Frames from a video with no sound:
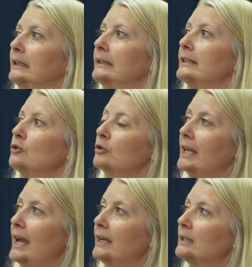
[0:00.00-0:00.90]
the
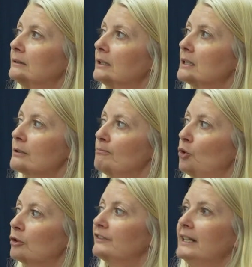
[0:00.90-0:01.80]
UK, and it's
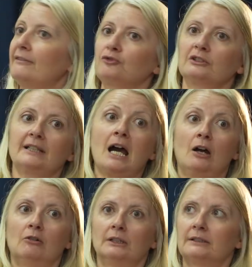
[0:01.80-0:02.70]
more of an effort
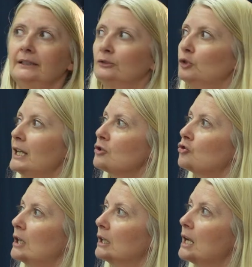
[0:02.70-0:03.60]
now at the
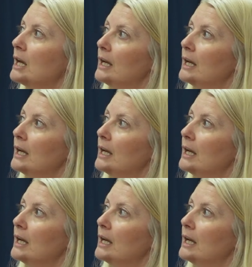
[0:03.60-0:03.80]
international